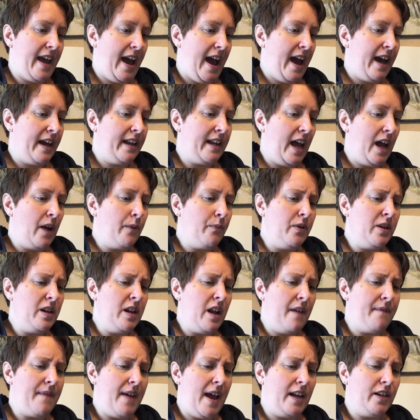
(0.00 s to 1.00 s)
cat, I
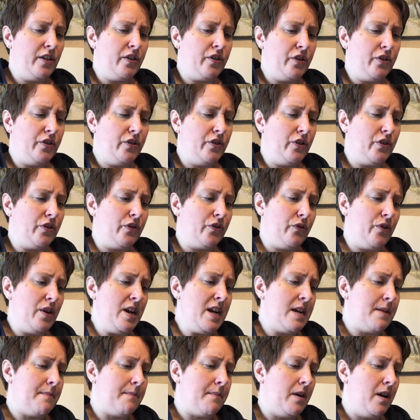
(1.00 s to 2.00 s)
wouldn't have entered your
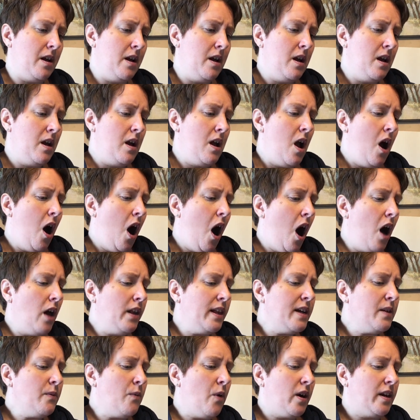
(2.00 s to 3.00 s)
dream.
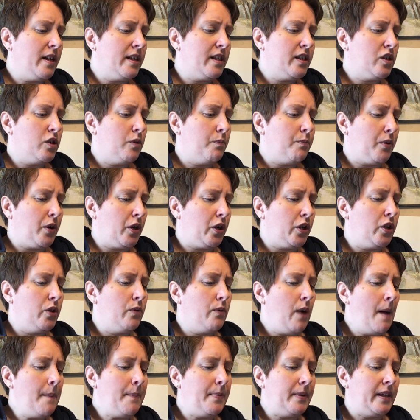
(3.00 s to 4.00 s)
All I want is to perk
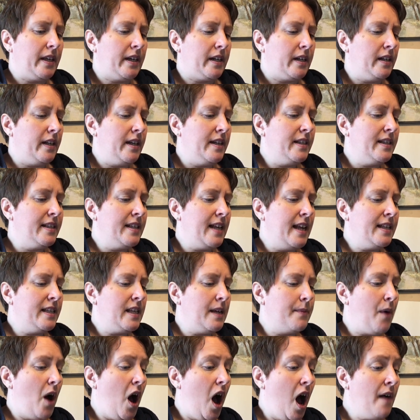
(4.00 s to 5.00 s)
you up a little, and since
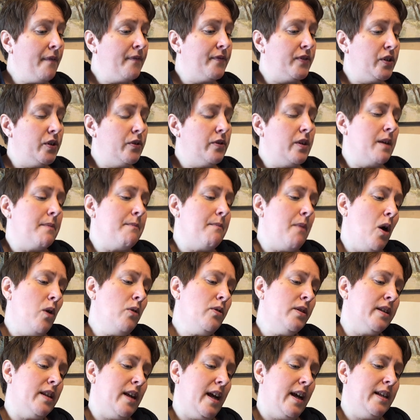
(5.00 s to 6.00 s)
I'm off duty
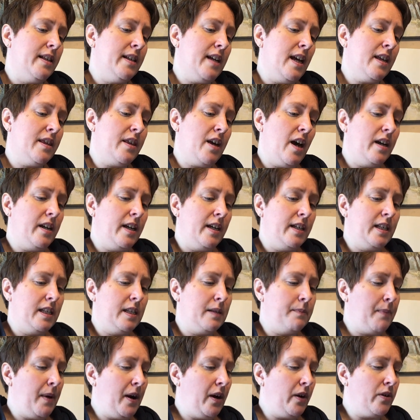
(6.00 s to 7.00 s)
most nights, I thought I'd
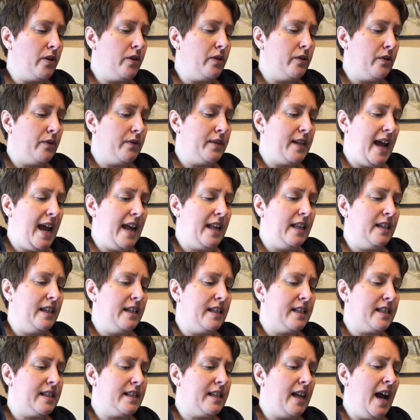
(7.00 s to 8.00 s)
spare you those
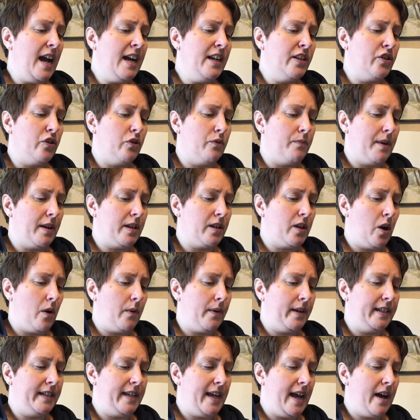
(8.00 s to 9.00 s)
endless slides you've been
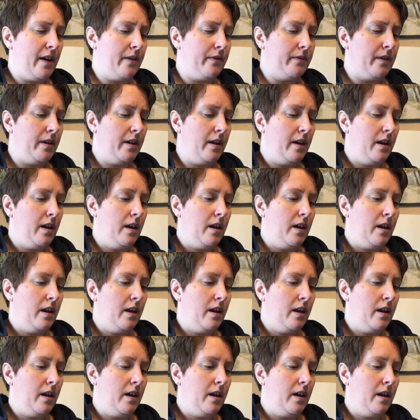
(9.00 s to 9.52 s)
going down.